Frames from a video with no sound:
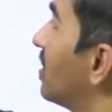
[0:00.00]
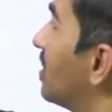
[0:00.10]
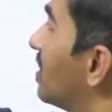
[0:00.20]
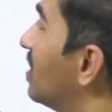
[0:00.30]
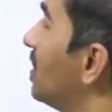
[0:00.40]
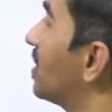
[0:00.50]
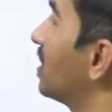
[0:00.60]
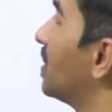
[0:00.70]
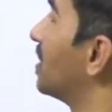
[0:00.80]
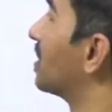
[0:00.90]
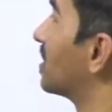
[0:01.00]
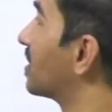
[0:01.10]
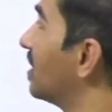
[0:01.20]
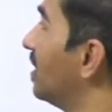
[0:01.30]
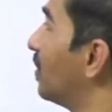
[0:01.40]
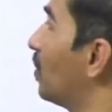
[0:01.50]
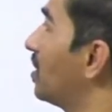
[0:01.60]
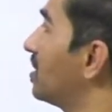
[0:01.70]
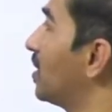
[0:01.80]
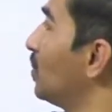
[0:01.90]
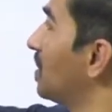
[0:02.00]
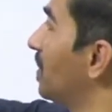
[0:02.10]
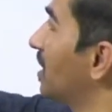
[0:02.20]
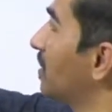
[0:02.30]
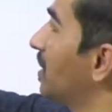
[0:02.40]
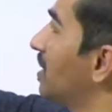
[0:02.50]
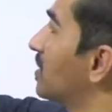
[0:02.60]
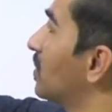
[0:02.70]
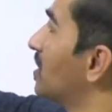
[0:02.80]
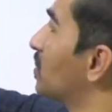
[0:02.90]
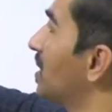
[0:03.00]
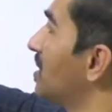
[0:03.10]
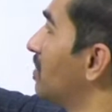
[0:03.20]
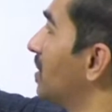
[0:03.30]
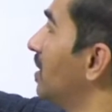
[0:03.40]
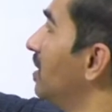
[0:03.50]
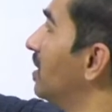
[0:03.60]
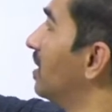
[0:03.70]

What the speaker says: Symmetric matrix. What is skew symmetric matrix, students? Very similar.